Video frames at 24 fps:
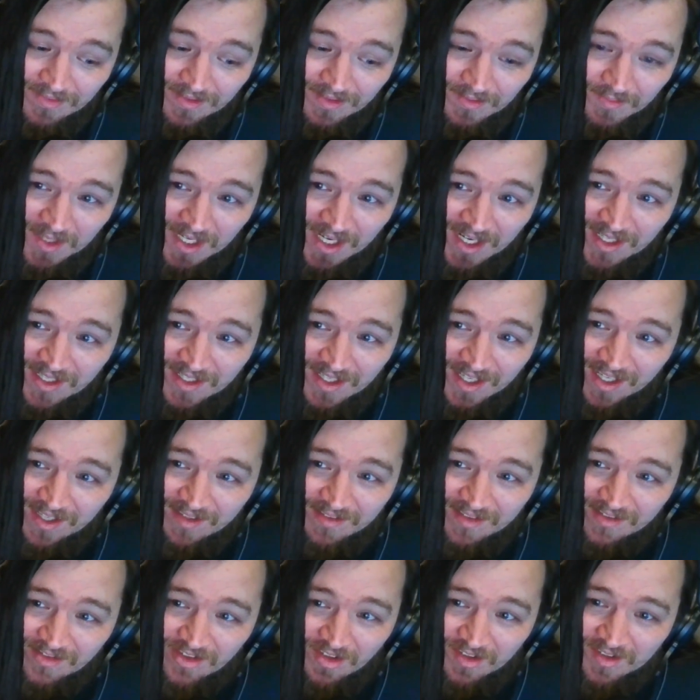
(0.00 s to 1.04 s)
and
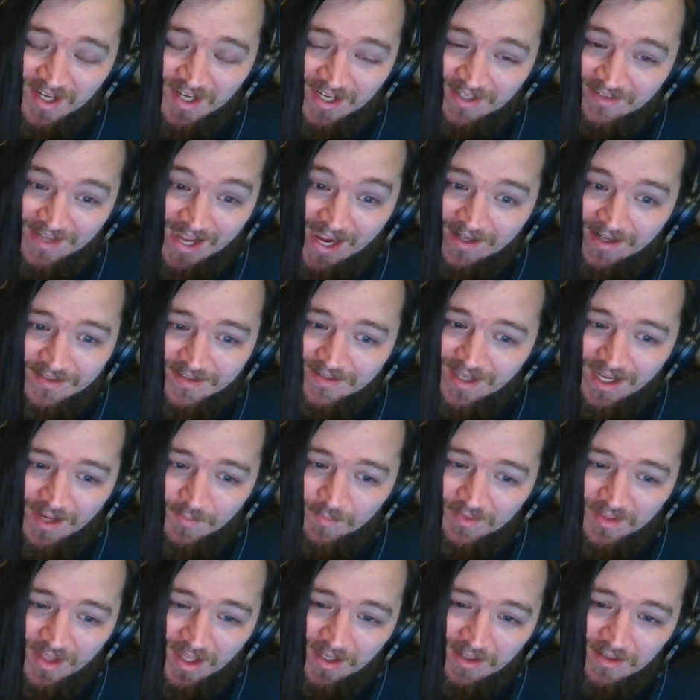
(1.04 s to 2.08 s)
he's done the exact
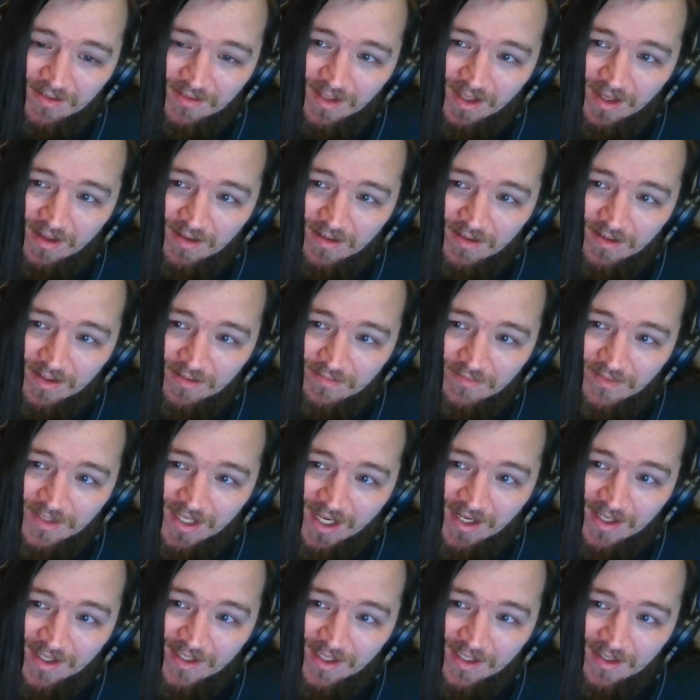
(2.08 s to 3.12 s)
same thing that
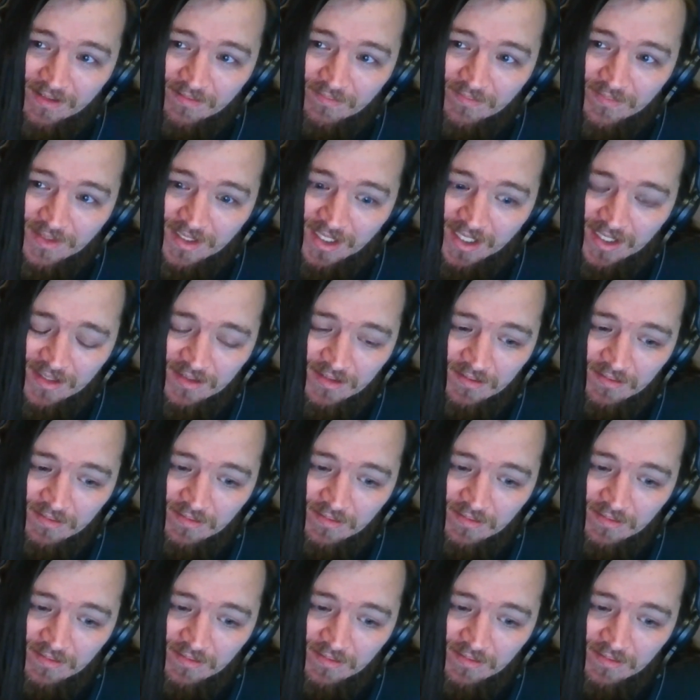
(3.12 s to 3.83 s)
Tanaka did,